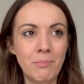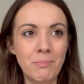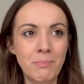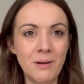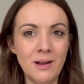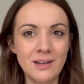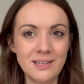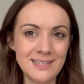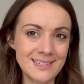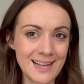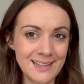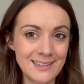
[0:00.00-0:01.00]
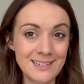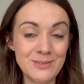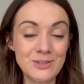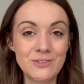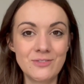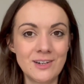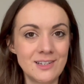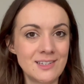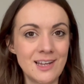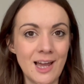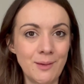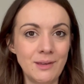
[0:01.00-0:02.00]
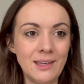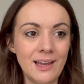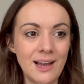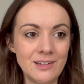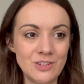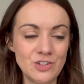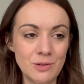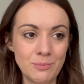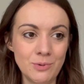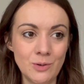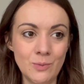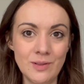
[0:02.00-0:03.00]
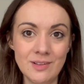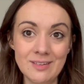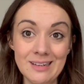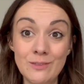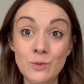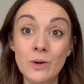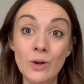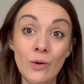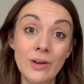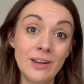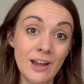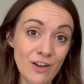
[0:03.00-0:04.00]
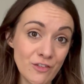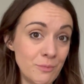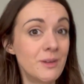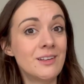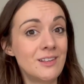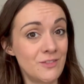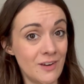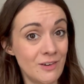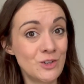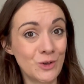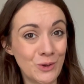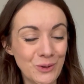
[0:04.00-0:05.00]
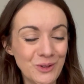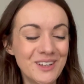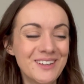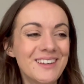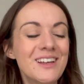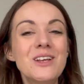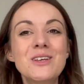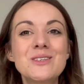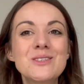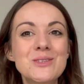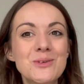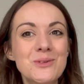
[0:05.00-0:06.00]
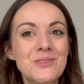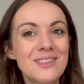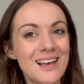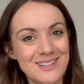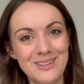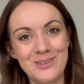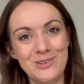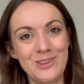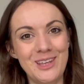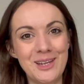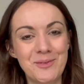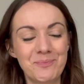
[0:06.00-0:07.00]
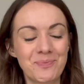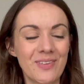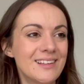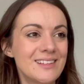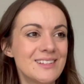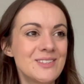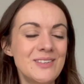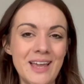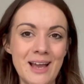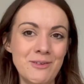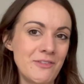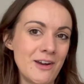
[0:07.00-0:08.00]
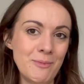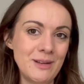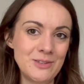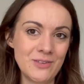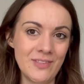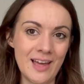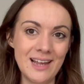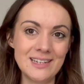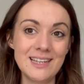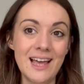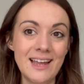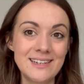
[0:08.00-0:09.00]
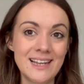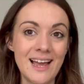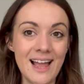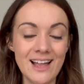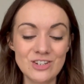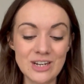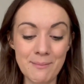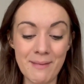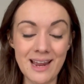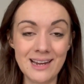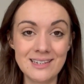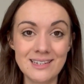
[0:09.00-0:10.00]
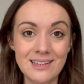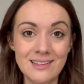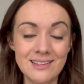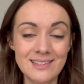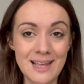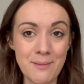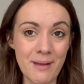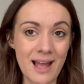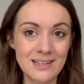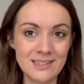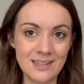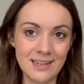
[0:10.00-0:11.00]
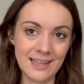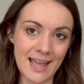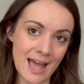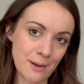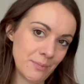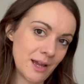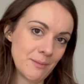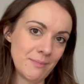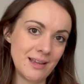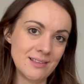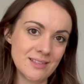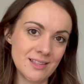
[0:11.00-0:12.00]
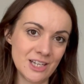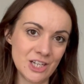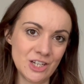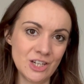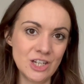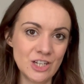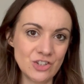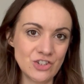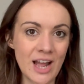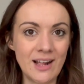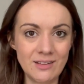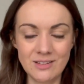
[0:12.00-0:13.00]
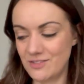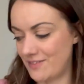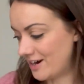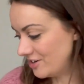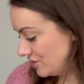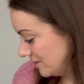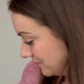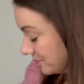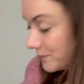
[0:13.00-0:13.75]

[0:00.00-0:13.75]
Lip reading: but he said that it was the first time he had a jumper where the sleeves were long enough because he's very tall. So that's a good thing. So yeah, I was very pleased with that. And I actually made the same pattern again, but I made the child's version,